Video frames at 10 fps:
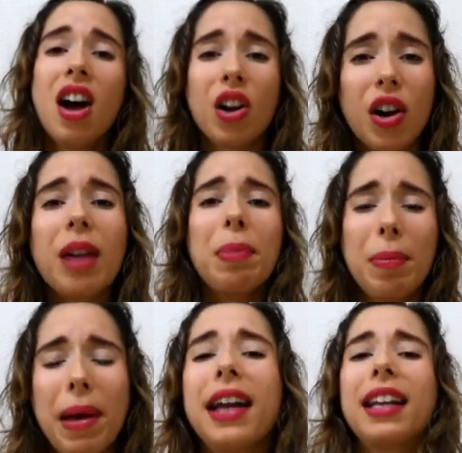a crepe
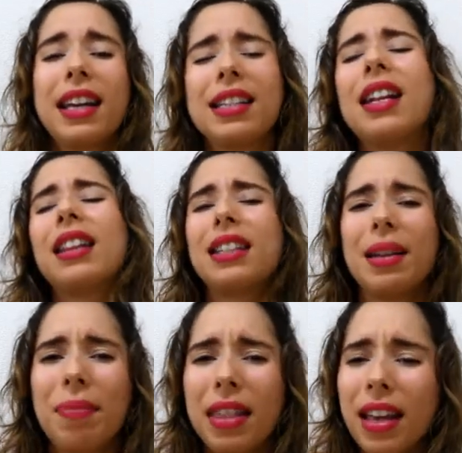and a pancake is not the
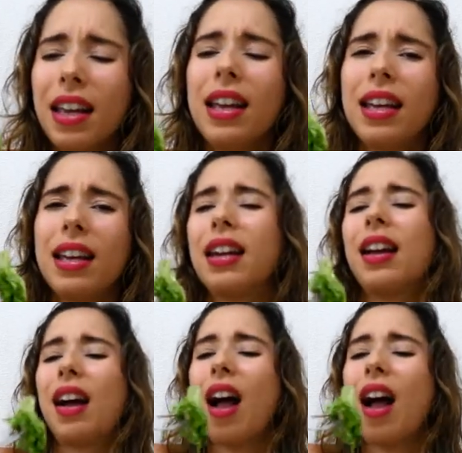same thing.